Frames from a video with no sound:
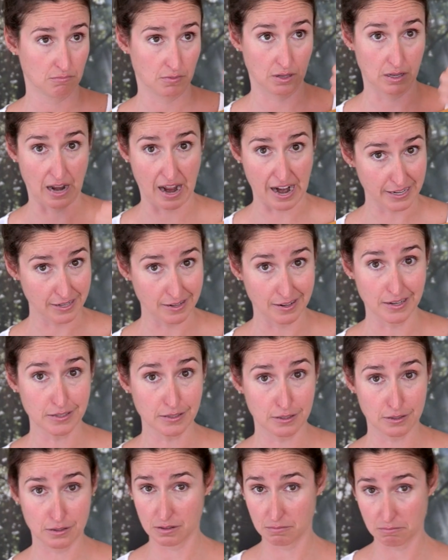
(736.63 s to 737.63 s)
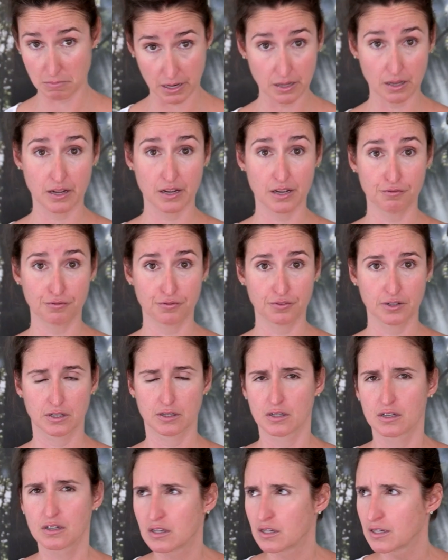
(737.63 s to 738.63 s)
lightness in my life,
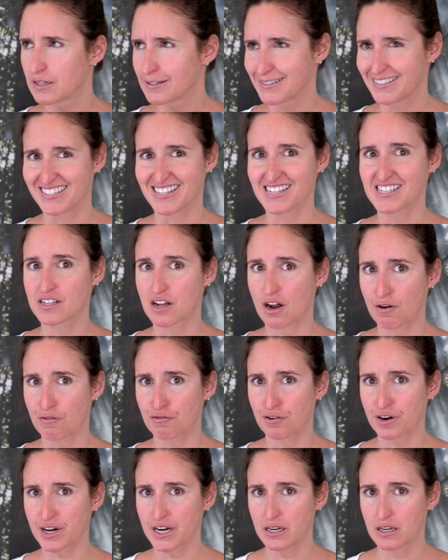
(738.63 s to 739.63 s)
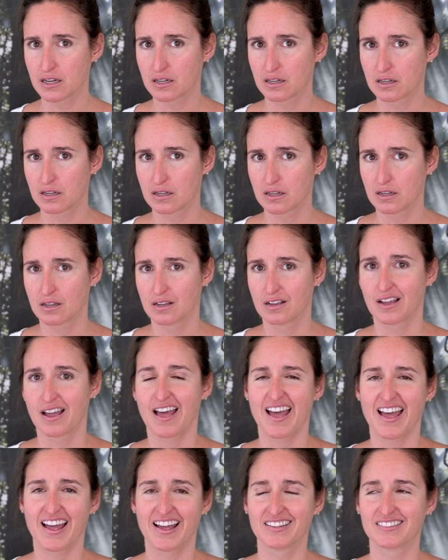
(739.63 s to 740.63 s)
discovery,
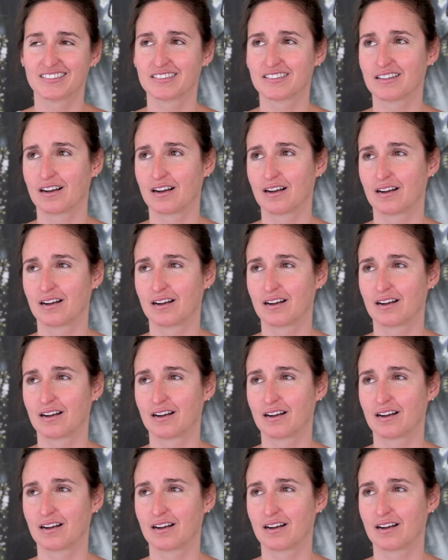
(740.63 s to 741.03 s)
and